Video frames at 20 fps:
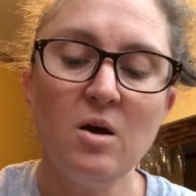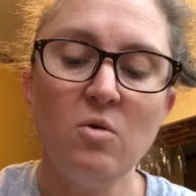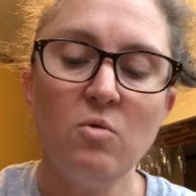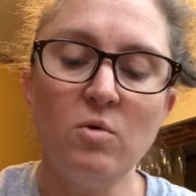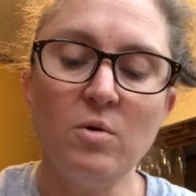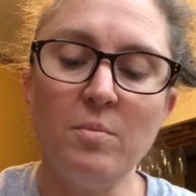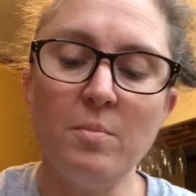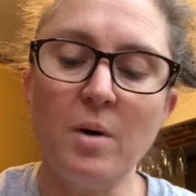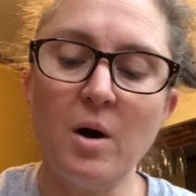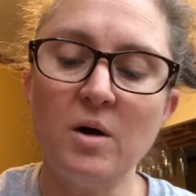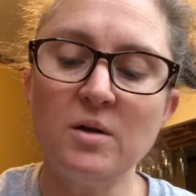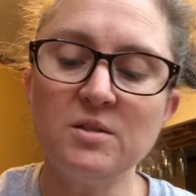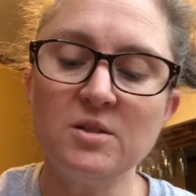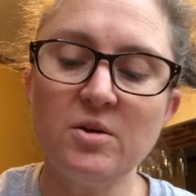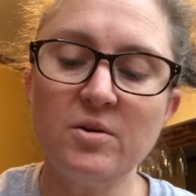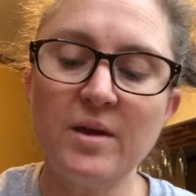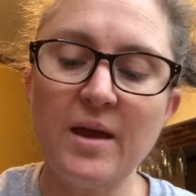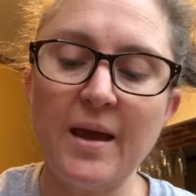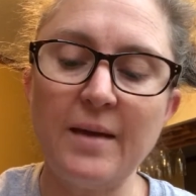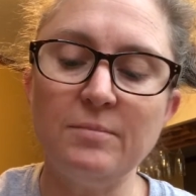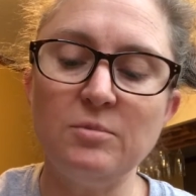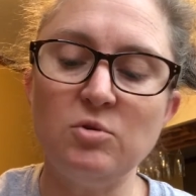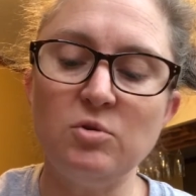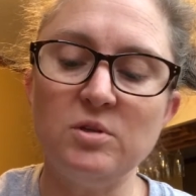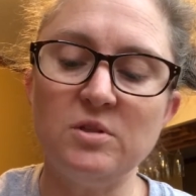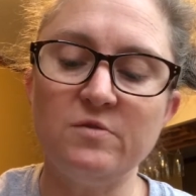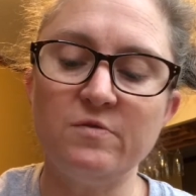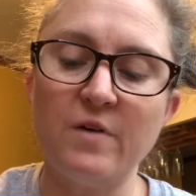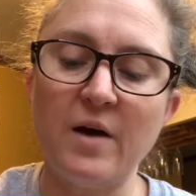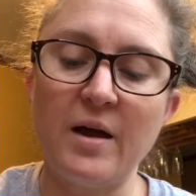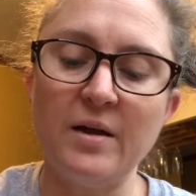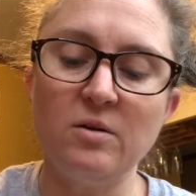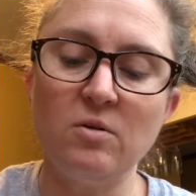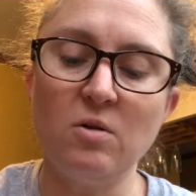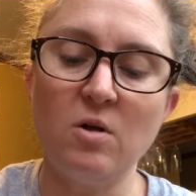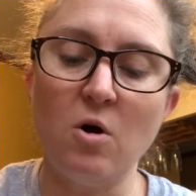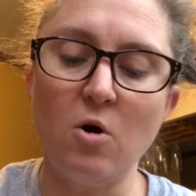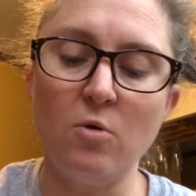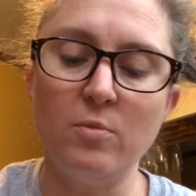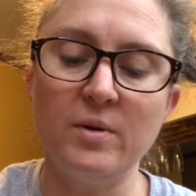When Balto came to his final
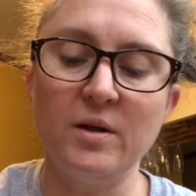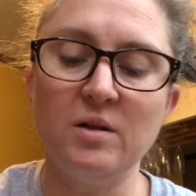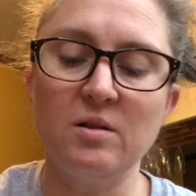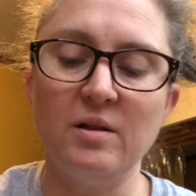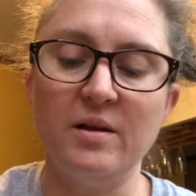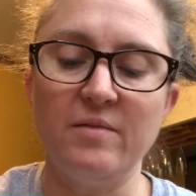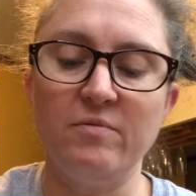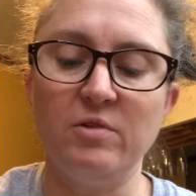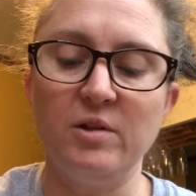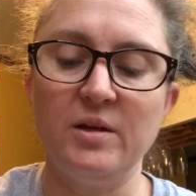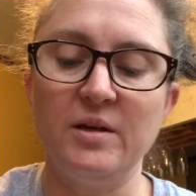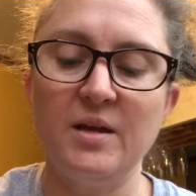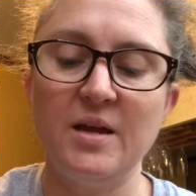home in Cleveland,